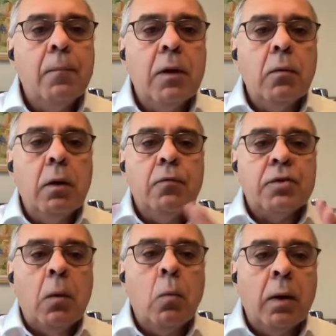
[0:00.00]
if, if
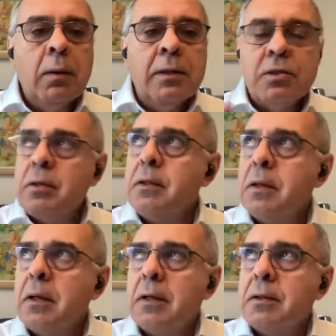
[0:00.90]
someone listening
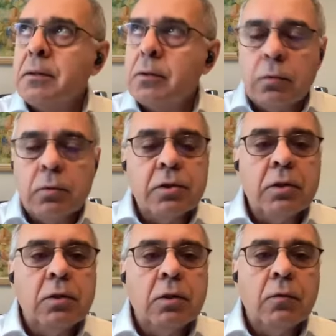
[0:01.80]
uh, to this
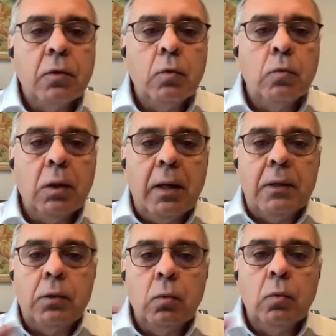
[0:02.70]
interview would
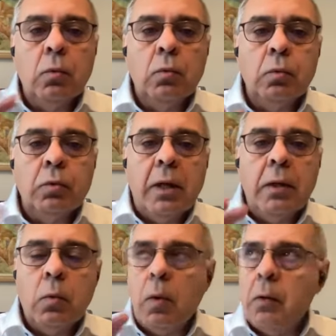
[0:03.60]
like to to
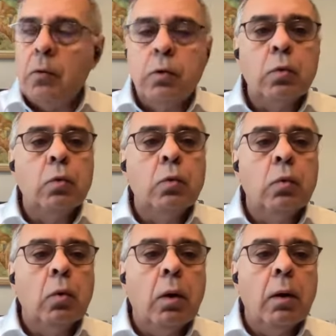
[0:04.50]
take one or
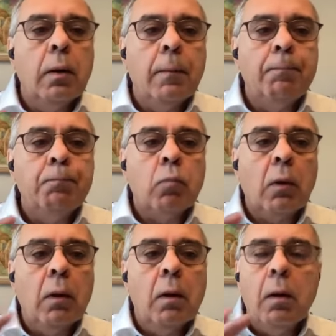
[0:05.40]
two uh,
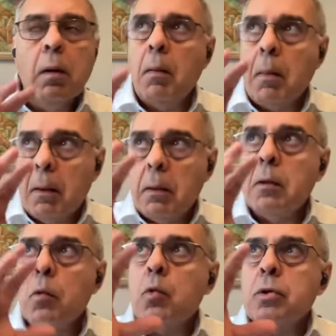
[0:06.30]
uh,
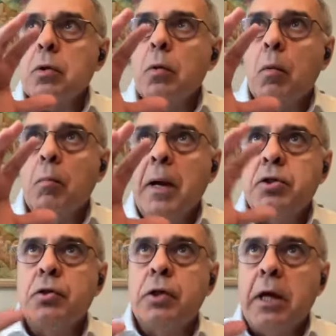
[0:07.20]

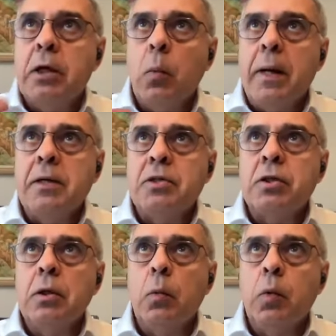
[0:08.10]
major takeaways
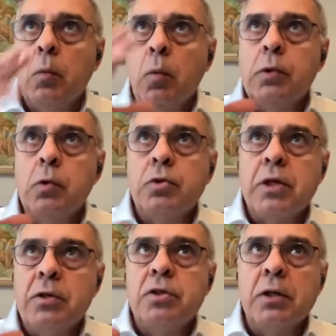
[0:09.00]
uh, from what you
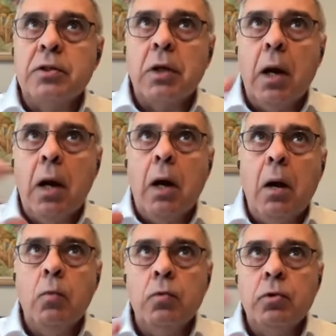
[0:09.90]
said, just
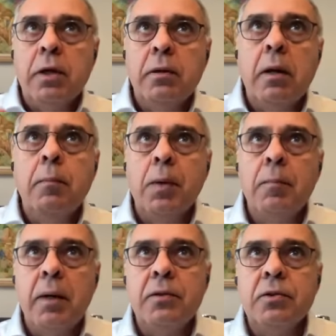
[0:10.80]
how would they
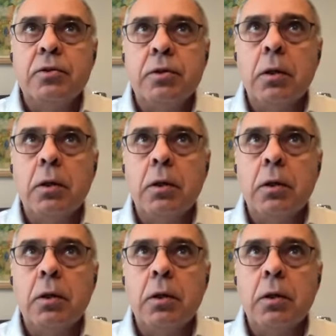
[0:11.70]
implement this